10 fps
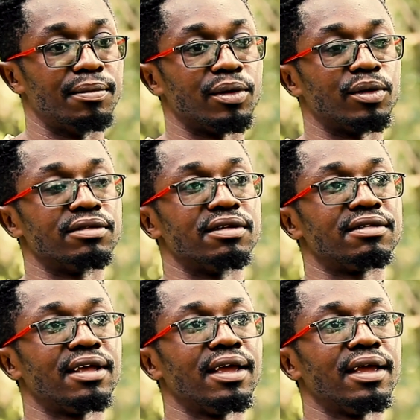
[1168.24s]
because they
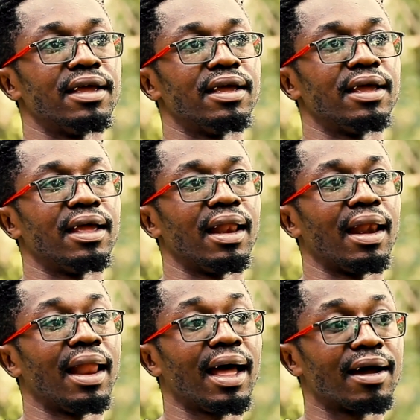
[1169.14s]
say
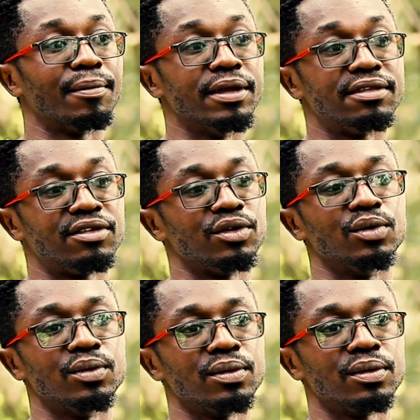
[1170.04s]
luck meets
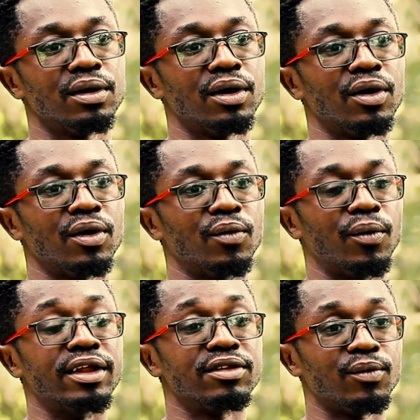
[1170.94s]
you
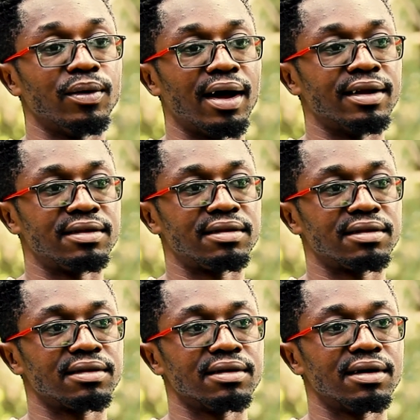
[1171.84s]
at
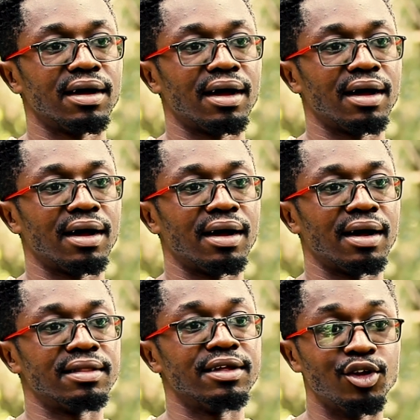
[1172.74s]

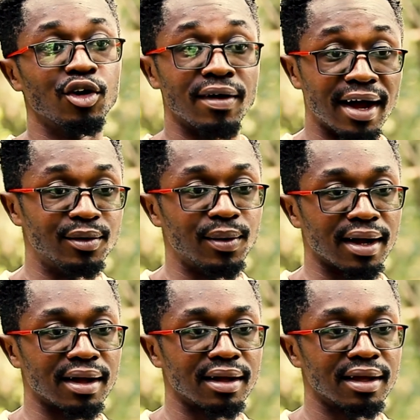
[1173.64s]
the door of hard
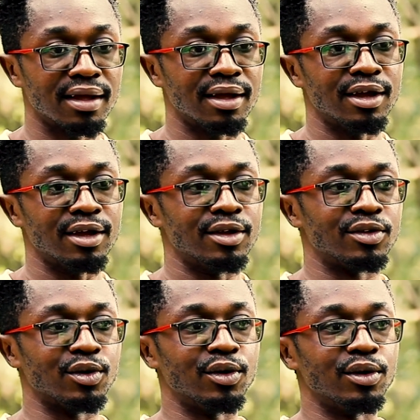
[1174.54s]
work.
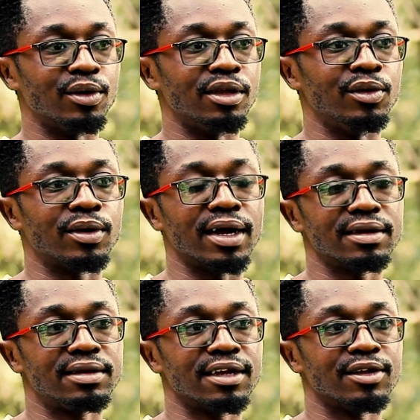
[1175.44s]
So you
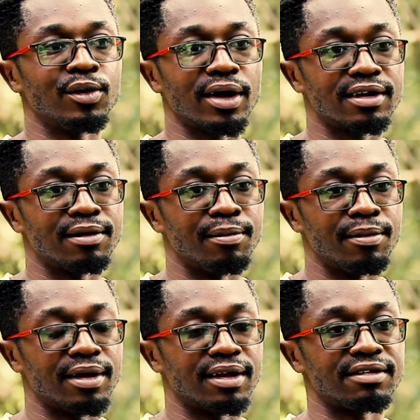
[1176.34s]
can't
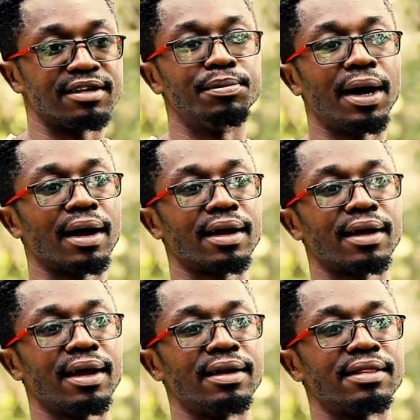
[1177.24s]
sit back
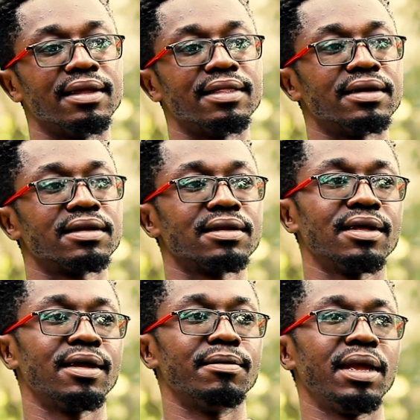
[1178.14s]
and think that
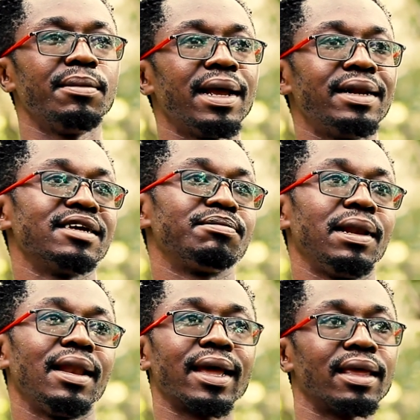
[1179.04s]
maybe I'll just
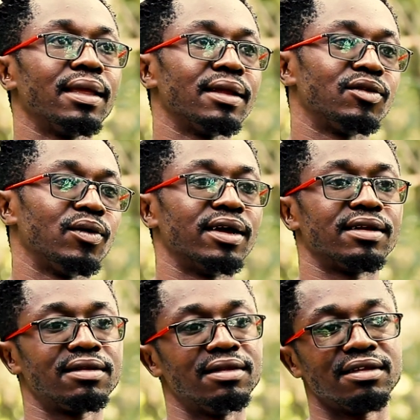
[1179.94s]
be lucky to
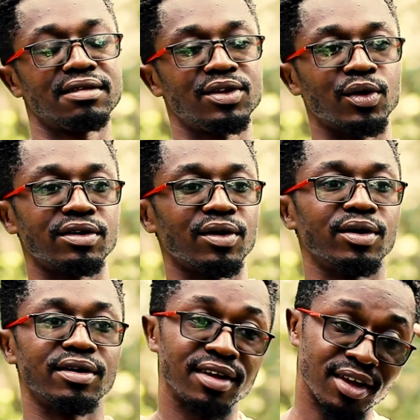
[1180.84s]
get this shot
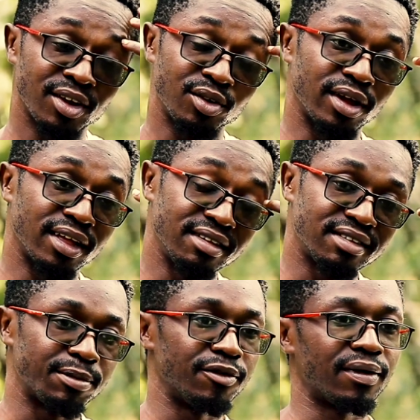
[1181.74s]
or to get
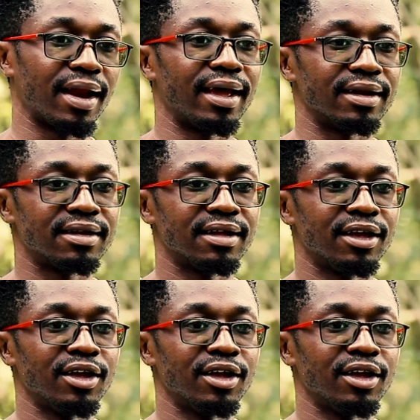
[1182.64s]
this type of client.